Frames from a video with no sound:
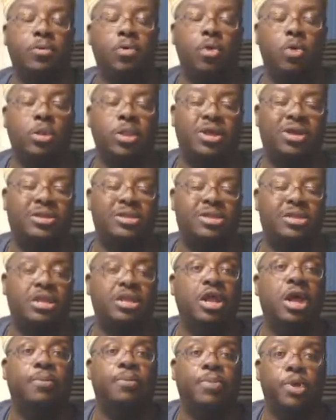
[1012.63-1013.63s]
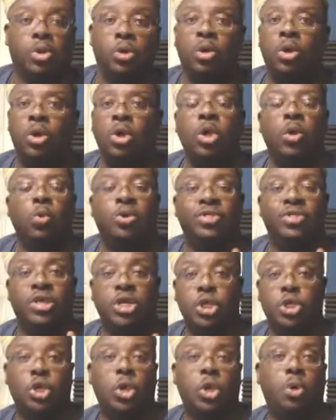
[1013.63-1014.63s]
on the CW with
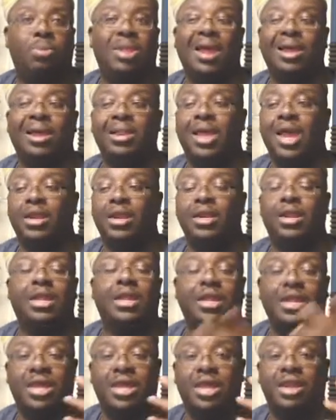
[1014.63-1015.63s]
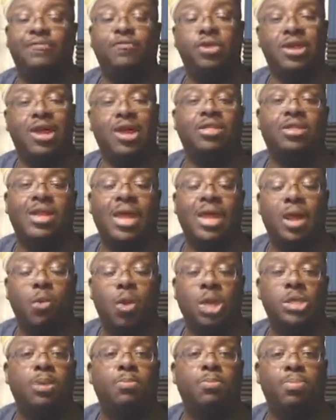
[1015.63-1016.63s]
his show Black Lightning. And again, if you guys are not
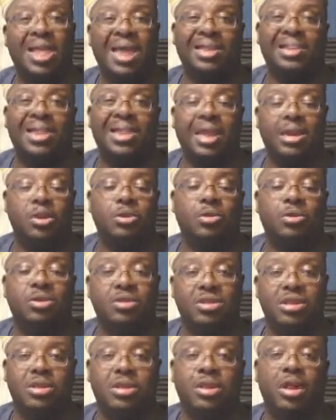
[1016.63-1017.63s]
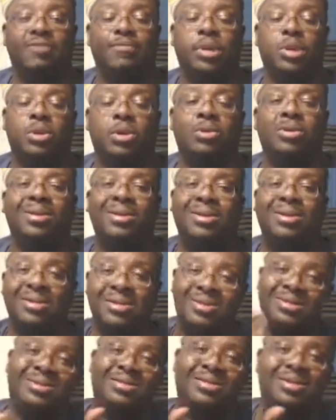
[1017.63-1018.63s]
watching Black Lightning on the CW,
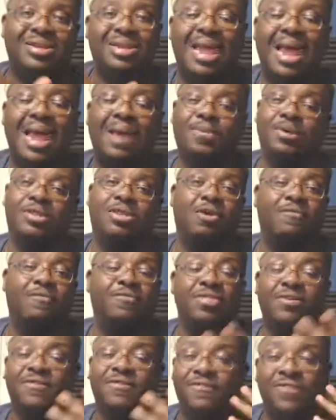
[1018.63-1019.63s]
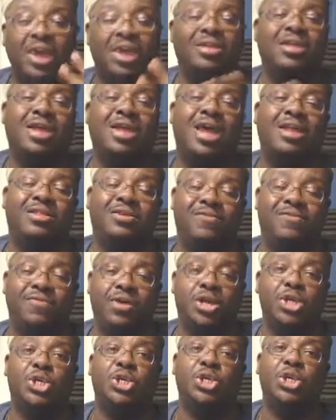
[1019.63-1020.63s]
slap yourself. It's a fantastic
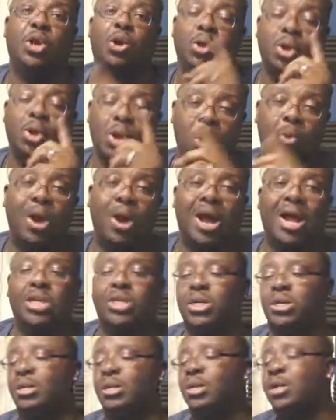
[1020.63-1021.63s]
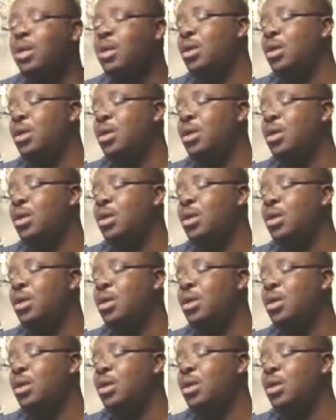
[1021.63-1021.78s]
fucking show. Go watch it.